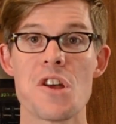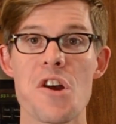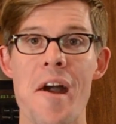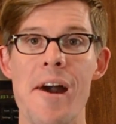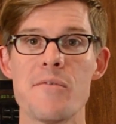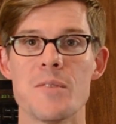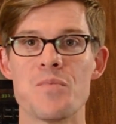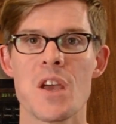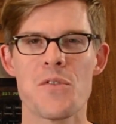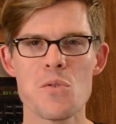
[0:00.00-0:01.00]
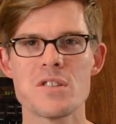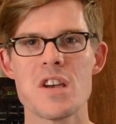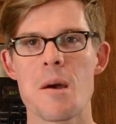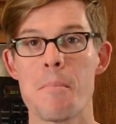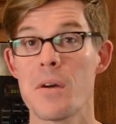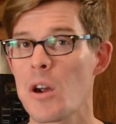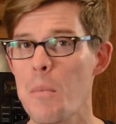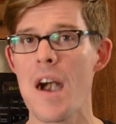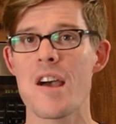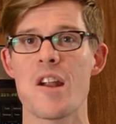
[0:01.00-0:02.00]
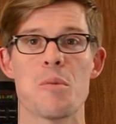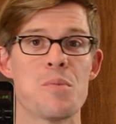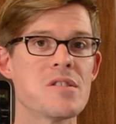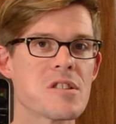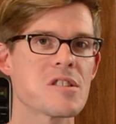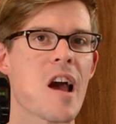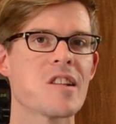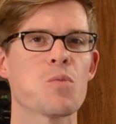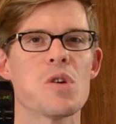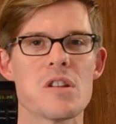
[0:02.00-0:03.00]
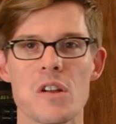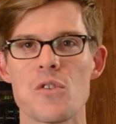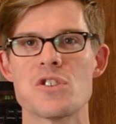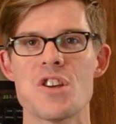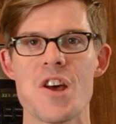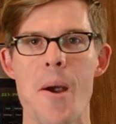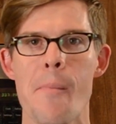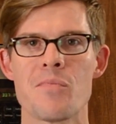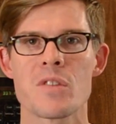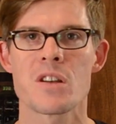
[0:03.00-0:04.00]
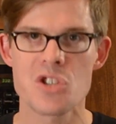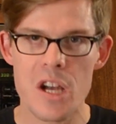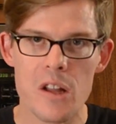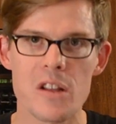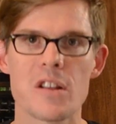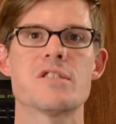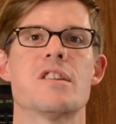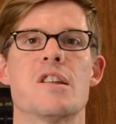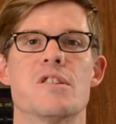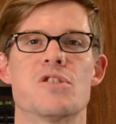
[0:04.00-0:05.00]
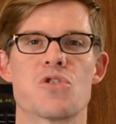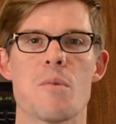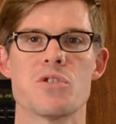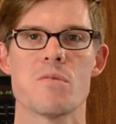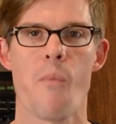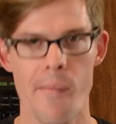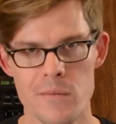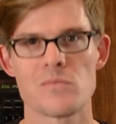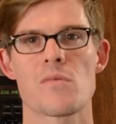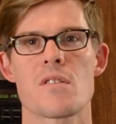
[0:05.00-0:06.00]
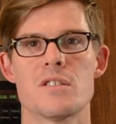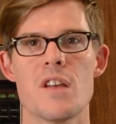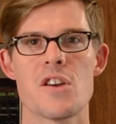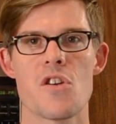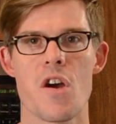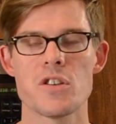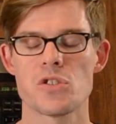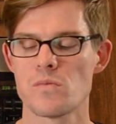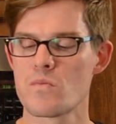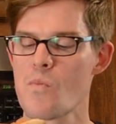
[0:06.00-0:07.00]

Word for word: There you have it. If you want to take a bigger bite out of the pizza science that we delivered today, check out the links down in the description. Stay curious.